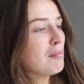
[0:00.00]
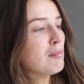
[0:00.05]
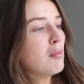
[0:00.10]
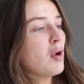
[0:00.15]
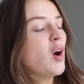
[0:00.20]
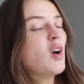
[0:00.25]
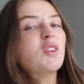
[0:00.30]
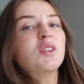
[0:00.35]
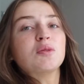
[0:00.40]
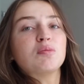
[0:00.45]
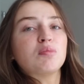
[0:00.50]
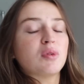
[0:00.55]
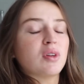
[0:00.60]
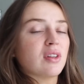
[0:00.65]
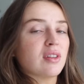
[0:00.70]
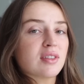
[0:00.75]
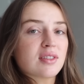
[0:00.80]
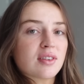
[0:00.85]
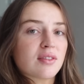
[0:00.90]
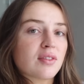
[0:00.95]

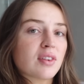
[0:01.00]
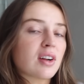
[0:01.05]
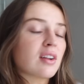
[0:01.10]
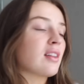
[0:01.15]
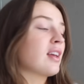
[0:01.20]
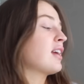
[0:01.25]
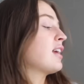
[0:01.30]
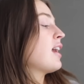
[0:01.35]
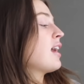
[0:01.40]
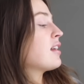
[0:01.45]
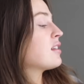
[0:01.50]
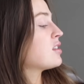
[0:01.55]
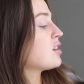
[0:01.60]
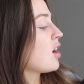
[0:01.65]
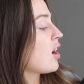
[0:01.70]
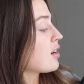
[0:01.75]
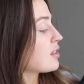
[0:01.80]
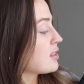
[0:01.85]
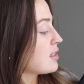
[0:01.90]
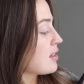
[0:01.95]
multiples of their like
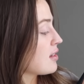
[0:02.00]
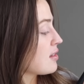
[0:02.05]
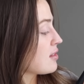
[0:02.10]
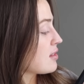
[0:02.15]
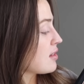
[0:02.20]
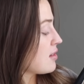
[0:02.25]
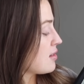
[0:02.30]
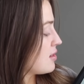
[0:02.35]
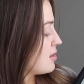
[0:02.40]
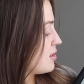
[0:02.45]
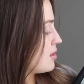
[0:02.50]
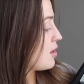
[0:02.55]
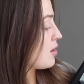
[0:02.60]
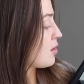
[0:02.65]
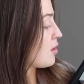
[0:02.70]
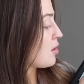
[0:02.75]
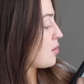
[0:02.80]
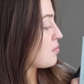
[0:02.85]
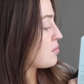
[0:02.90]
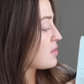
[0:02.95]
antioxidants and
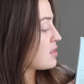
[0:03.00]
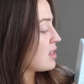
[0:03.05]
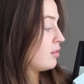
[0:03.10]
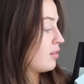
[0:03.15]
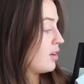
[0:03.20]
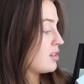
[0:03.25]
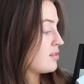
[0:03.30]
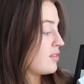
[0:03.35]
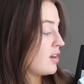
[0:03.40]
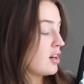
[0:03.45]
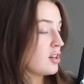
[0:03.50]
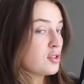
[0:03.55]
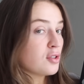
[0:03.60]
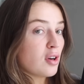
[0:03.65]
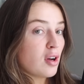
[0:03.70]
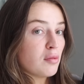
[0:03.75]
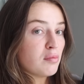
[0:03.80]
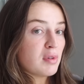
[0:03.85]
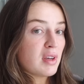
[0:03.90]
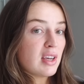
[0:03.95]
serums, the
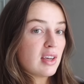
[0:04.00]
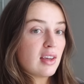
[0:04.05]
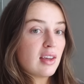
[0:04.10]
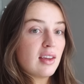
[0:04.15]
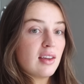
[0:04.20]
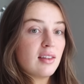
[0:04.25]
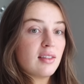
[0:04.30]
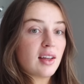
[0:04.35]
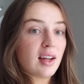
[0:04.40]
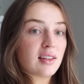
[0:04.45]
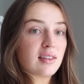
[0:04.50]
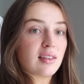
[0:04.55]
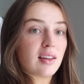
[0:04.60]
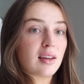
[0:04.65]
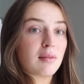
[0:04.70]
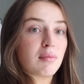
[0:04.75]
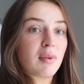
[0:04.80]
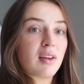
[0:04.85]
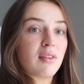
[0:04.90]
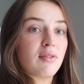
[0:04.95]
resveratrol BE, that's
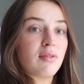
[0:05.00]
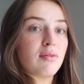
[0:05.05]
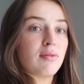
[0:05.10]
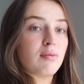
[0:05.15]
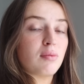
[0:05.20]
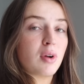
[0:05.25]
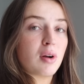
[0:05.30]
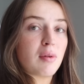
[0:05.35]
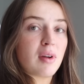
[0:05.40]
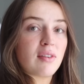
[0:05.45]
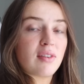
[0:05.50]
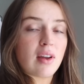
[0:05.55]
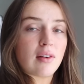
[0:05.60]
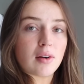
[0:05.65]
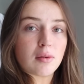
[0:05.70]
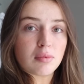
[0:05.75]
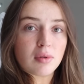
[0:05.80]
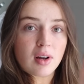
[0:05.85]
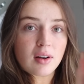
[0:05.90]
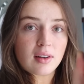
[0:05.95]
like one of my
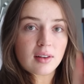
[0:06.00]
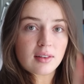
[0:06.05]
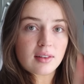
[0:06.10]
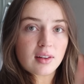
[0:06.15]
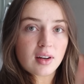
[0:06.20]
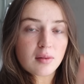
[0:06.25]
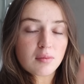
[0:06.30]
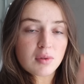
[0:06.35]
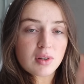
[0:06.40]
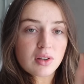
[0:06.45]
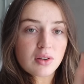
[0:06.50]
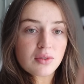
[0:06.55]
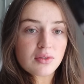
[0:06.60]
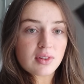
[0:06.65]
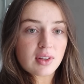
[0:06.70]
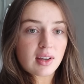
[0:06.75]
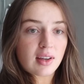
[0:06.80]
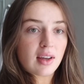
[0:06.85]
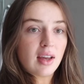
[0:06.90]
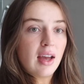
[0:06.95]
favorite products that I've been
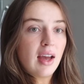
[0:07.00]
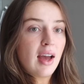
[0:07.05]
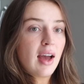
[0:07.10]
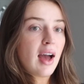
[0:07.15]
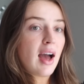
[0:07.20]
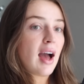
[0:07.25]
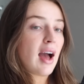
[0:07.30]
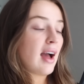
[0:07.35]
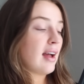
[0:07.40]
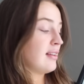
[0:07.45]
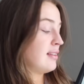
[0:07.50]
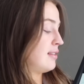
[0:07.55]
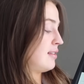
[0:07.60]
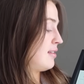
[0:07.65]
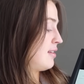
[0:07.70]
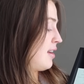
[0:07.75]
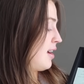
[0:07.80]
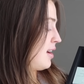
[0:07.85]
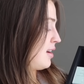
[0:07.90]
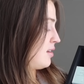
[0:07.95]
using at
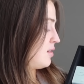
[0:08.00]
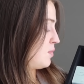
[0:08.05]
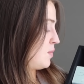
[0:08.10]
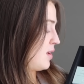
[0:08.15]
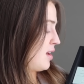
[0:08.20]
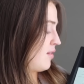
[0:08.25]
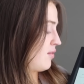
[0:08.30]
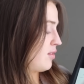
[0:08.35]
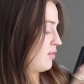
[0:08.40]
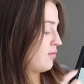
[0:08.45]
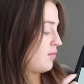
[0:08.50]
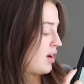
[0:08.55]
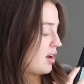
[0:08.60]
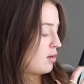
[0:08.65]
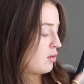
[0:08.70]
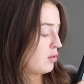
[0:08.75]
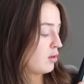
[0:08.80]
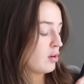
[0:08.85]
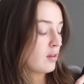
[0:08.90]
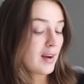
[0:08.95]
night. We have the
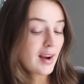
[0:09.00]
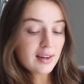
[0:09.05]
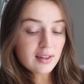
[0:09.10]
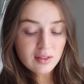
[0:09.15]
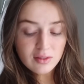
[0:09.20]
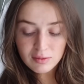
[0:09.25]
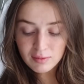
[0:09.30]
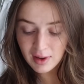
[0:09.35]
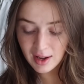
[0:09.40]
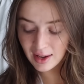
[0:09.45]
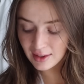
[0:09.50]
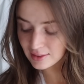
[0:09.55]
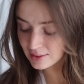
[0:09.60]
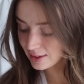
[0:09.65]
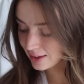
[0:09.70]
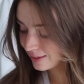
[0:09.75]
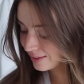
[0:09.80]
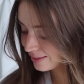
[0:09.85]
phytocorrective mask,